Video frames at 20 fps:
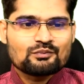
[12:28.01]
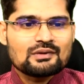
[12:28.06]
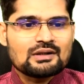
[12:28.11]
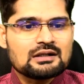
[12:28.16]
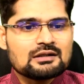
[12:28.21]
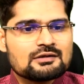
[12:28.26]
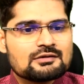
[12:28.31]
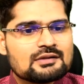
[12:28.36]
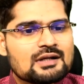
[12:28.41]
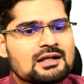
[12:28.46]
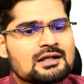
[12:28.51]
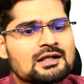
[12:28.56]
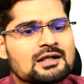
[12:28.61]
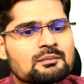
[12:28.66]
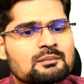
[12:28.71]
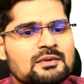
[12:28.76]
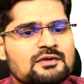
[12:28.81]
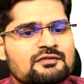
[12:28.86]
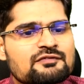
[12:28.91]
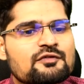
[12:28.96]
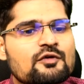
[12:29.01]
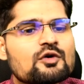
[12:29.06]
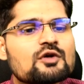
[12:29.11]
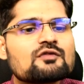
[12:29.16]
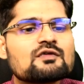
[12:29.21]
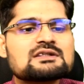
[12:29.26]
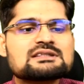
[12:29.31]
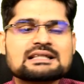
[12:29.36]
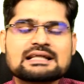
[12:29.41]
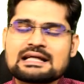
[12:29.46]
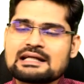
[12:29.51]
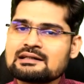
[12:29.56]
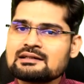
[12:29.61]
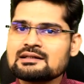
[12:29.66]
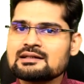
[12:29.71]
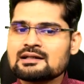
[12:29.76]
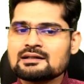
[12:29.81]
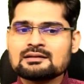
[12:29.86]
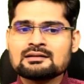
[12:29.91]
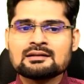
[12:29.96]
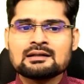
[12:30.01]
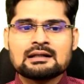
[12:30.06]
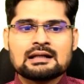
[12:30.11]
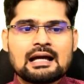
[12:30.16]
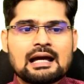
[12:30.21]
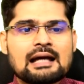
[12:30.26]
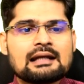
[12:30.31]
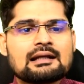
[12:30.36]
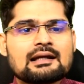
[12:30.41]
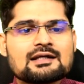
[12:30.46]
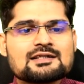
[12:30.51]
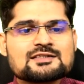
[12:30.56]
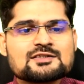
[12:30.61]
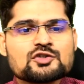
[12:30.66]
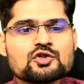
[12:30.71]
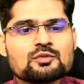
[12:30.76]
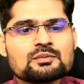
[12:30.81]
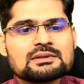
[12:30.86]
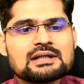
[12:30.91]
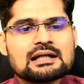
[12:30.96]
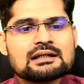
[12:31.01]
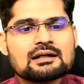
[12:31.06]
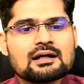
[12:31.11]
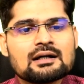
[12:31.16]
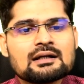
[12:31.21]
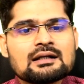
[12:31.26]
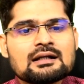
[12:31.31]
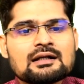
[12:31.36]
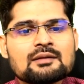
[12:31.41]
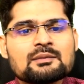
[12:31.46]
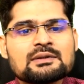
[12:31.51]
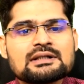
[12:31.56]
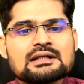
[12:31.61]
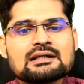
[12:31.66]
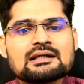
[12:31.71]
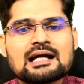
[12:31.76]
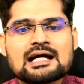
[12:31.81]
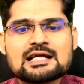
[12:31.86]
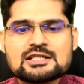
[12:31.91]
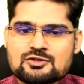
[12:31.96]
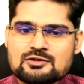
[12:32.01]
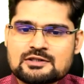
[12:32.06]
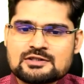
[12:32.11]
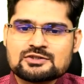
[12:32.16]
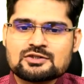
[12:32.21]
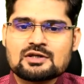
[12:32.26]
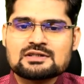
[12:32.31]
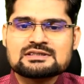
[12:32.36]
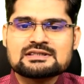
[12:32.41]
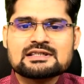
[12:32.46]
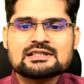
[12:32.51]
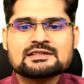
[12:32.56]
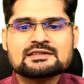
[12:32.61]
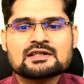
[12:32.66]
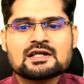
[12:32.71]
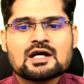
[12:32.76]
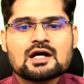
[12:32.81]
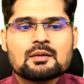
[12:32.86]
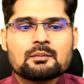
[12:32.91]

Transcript: run number 4 was again done and assumed that unlimited natural resources,